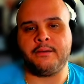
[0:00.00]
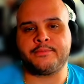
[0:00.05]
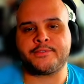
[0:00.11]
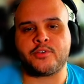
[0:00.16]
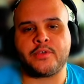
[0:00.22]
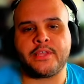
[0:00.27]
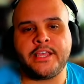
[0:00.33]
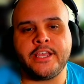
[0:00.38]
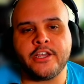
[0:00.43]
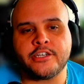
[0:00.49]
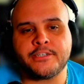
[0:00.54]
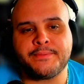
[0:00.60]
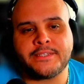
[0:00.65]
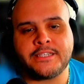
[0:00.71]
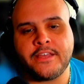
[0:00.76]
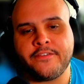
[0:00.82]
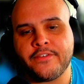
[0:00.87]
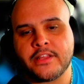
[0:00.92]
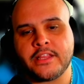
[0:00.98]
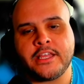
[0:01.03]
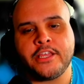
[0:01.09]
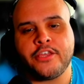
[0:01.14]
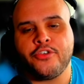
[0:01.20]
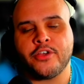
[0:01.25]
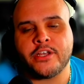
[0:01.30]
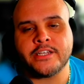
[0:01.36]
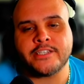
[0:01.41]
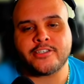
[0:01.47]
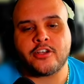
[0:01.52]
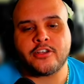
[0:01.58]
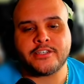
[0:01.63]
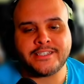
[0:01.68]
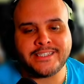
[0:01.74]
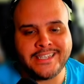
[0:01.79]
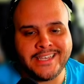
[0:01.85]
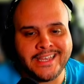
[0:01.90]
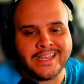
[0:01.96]
So here specifically you can
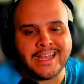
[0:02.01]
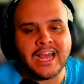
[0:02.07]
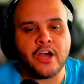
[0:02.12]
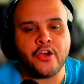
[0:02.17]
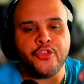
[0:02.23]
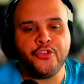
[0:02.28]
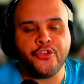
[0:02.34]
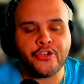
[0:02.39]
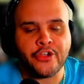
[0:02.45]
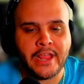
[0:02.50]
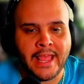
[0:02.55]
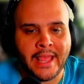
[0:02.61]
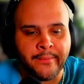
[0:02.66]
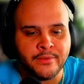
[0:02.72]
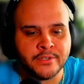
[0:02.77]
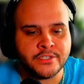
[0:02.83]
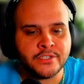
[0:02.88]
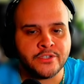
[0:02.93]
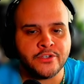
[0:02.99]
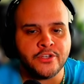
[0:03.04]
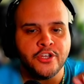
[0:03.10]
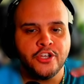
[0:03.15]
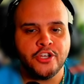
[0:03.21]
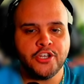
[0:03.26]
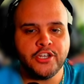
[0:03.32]
start seeing how you're able to